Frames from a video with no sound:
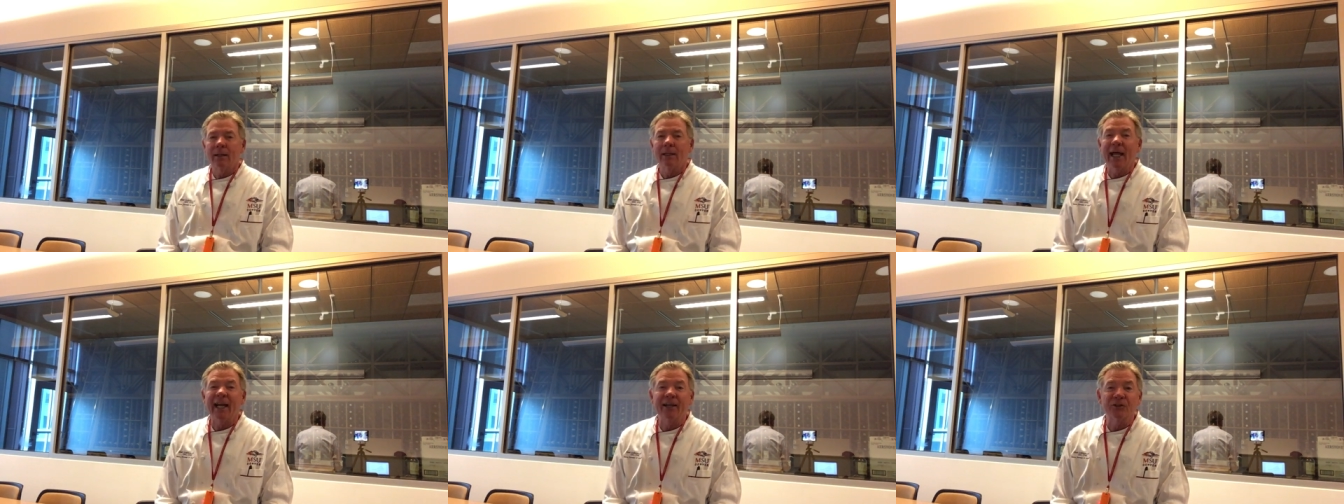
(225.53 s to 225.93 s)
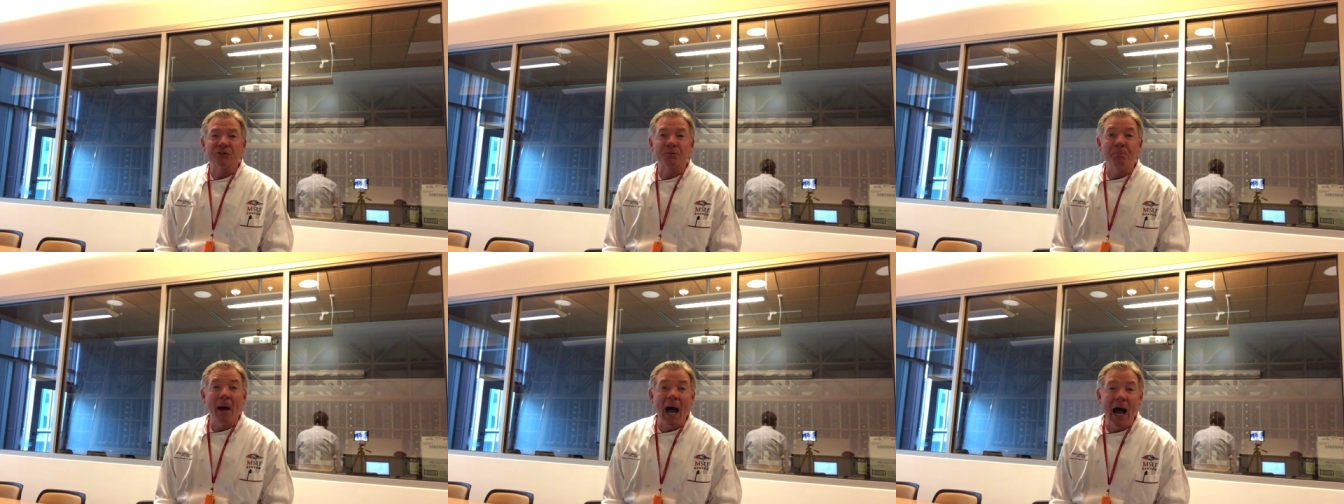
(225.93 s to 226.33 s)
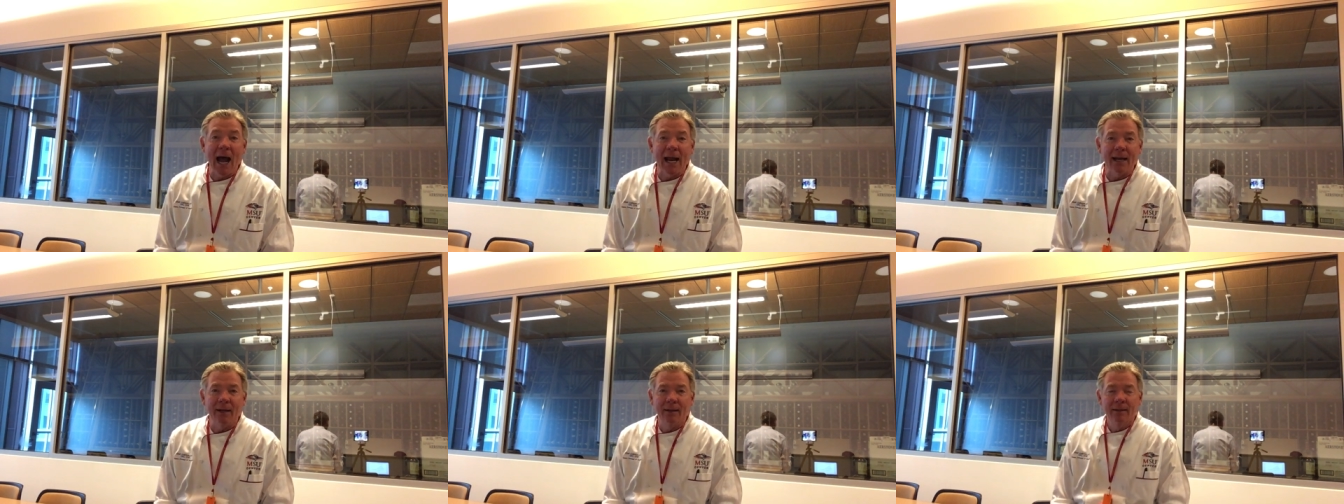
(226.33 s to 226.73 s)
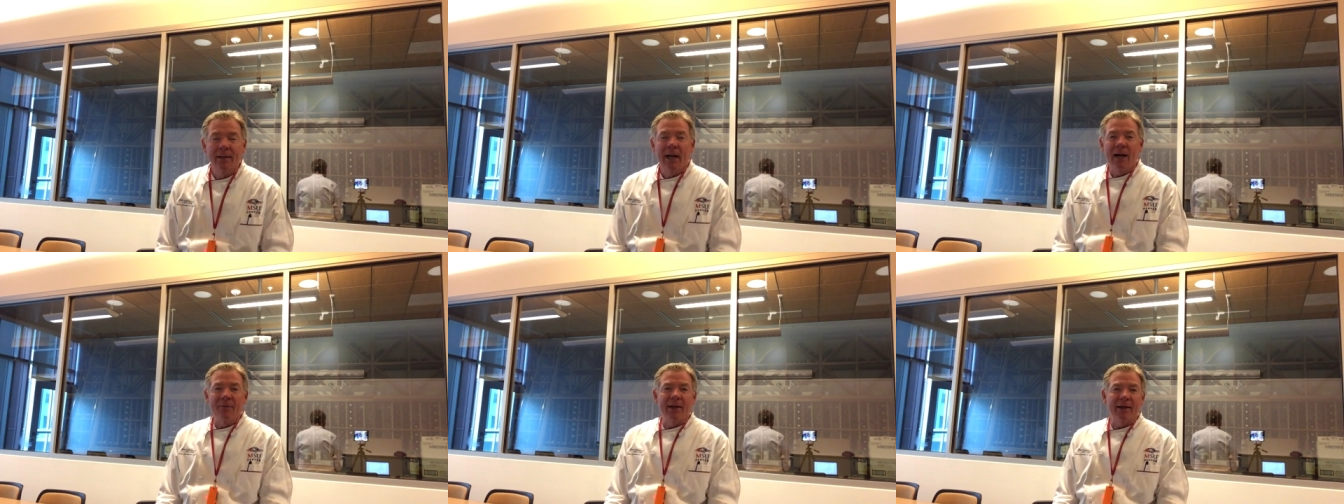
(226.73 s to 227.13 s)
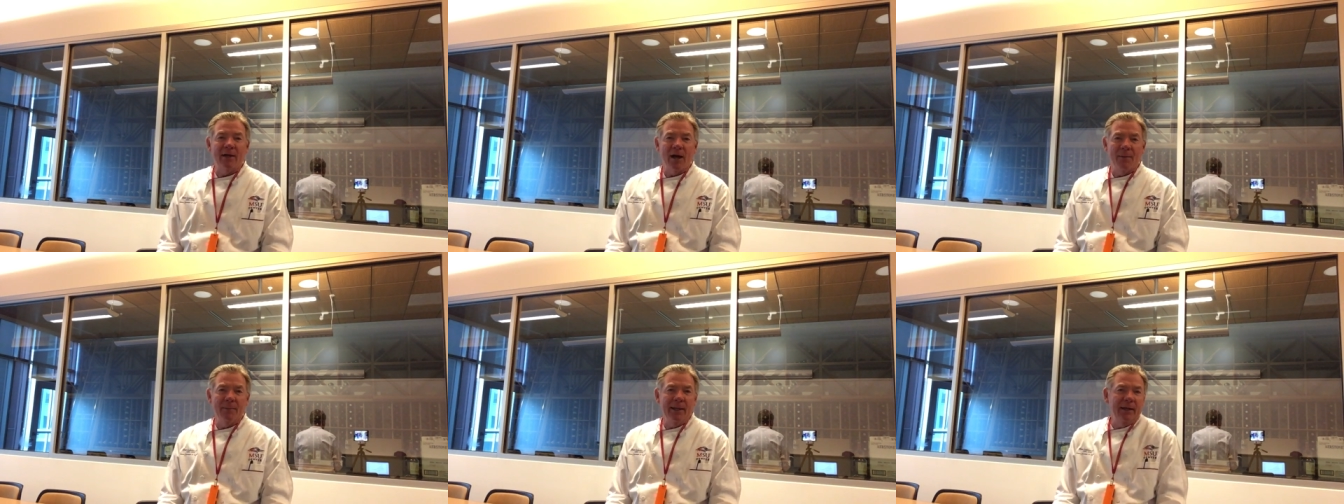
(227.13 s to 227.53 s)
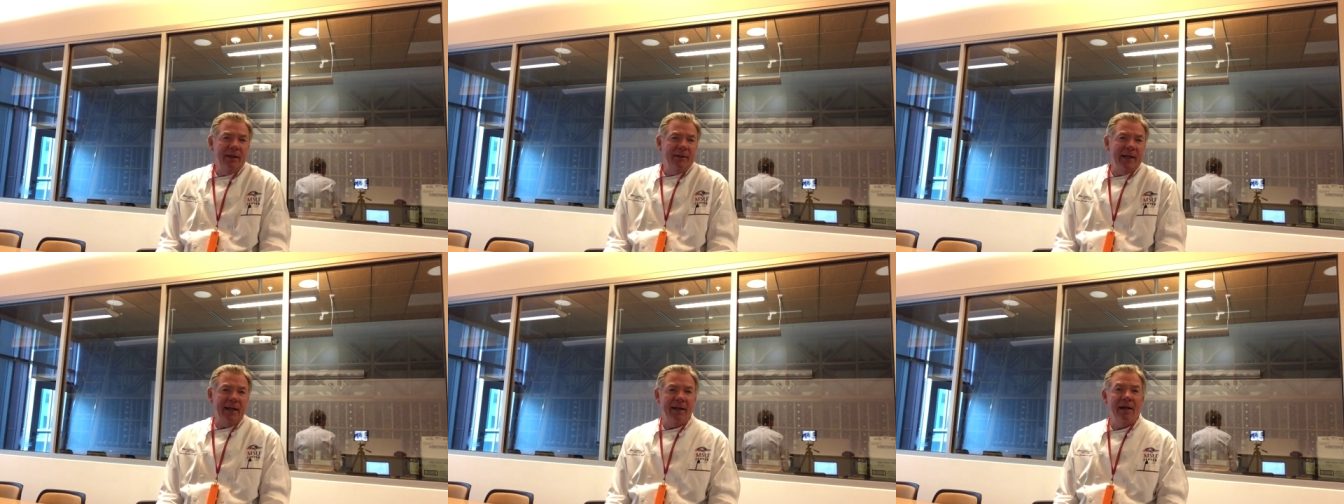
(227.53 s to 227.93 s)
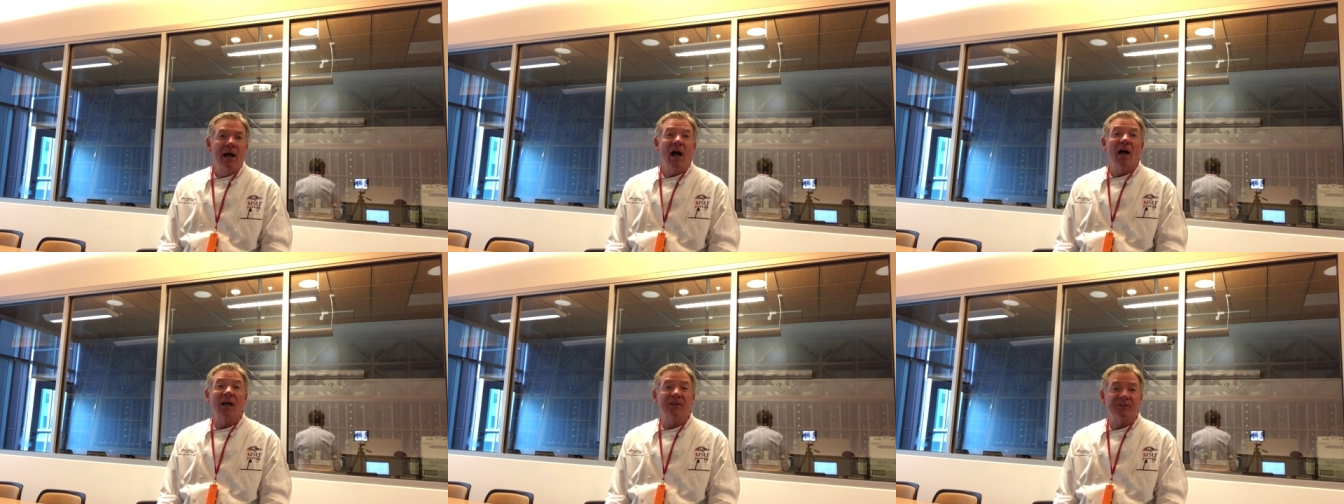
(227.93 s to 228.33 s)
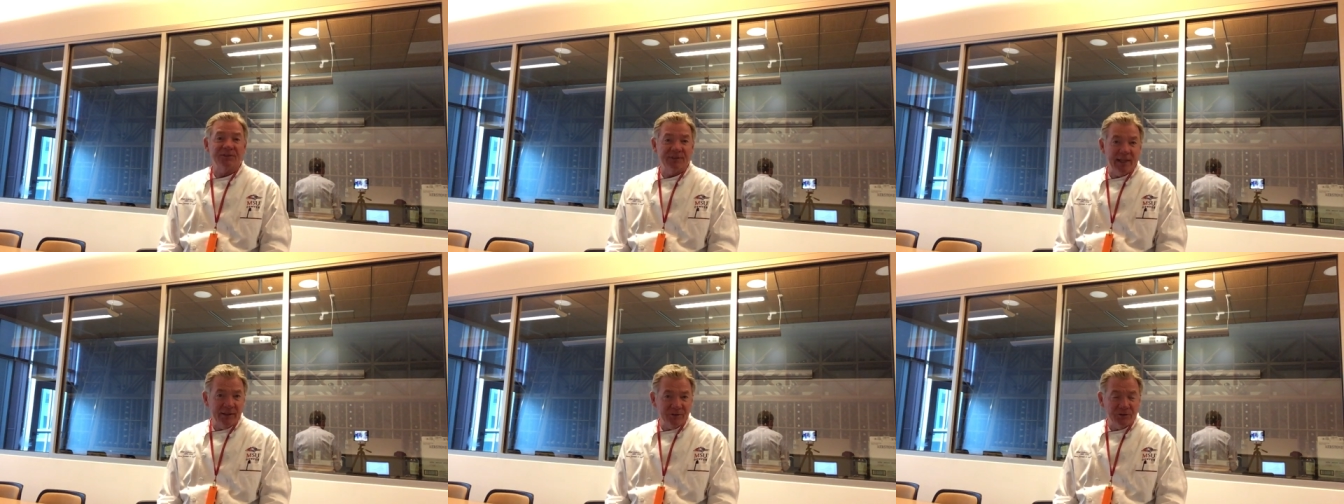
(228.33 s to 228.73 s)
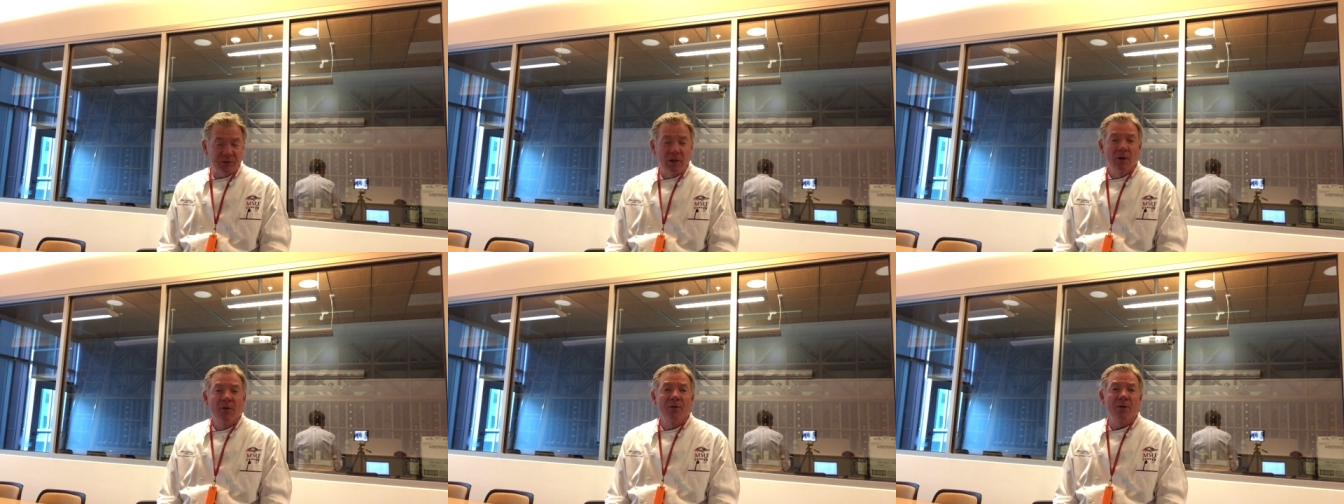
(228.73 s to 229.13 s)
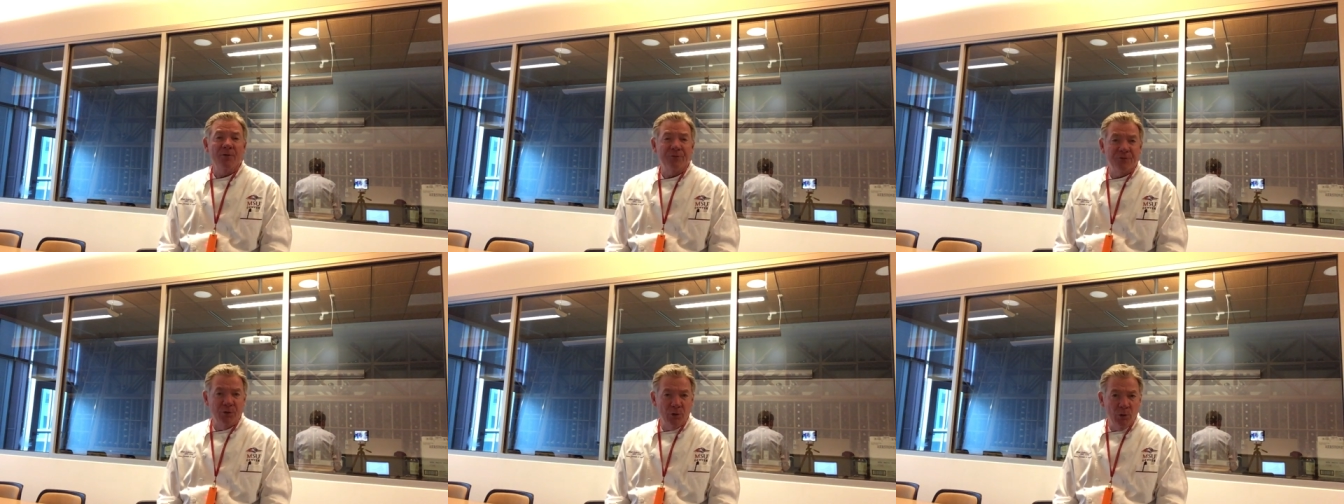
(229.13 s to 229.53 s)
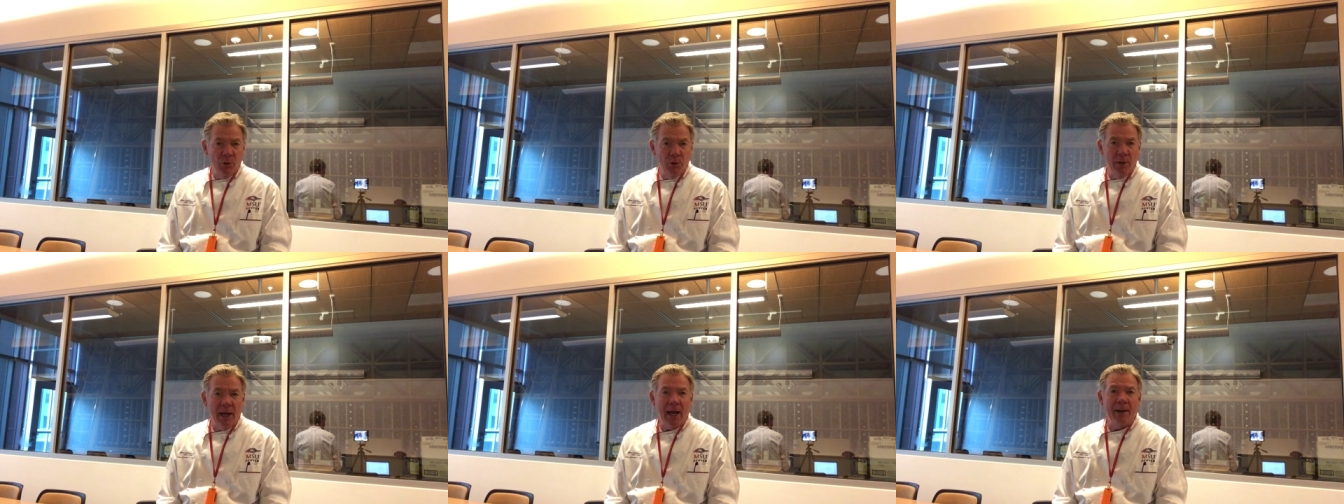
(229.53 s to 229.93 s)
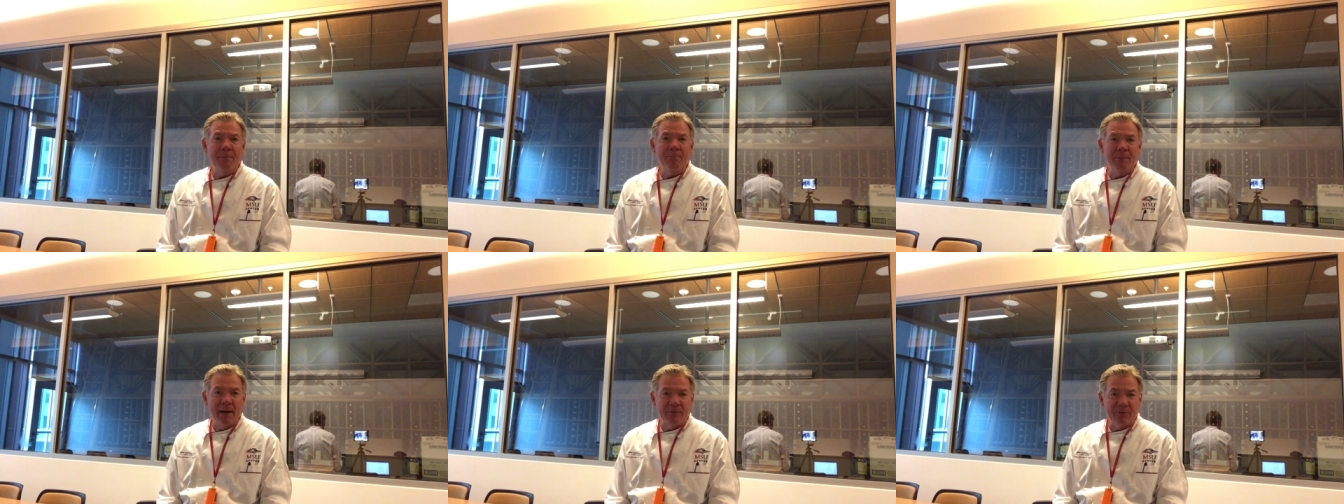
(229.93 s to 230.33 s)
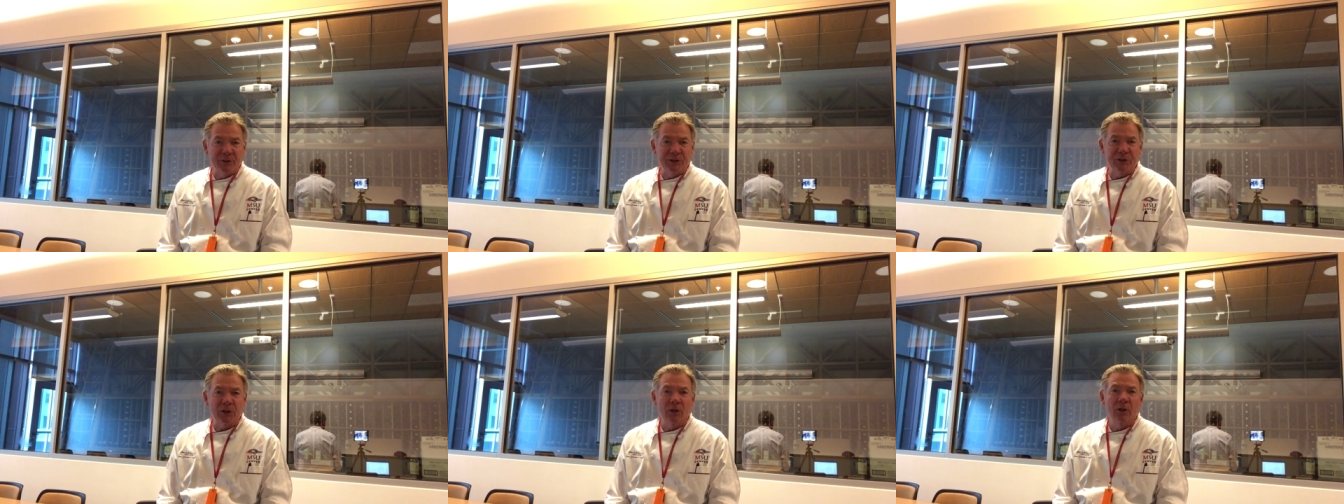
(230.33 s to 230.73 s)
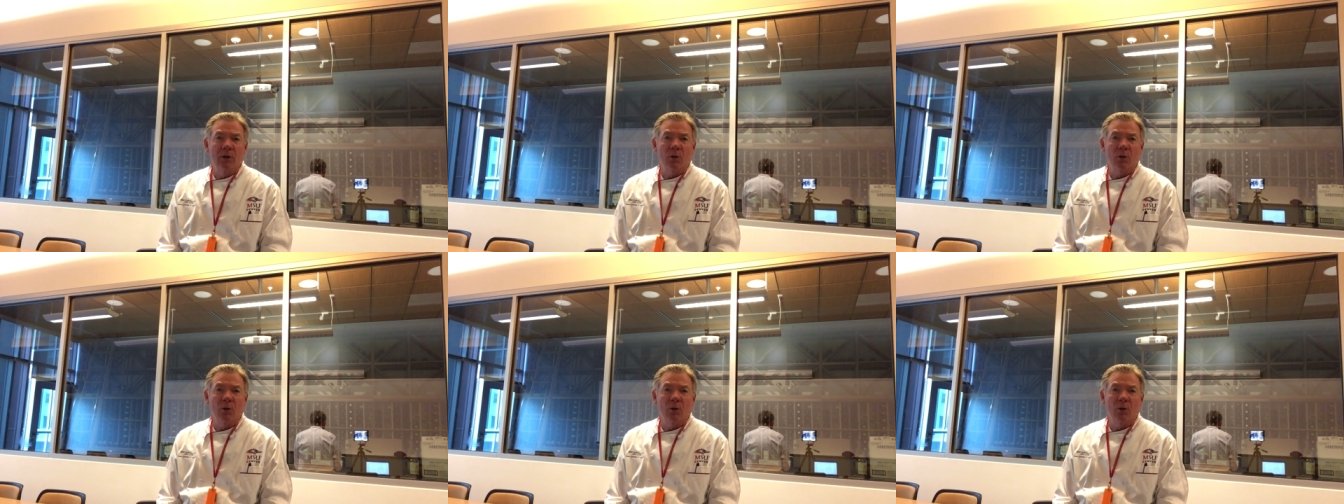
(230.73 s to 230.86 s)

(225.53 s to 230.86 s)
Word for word: like a spy, and they come in and they assess the food and beverage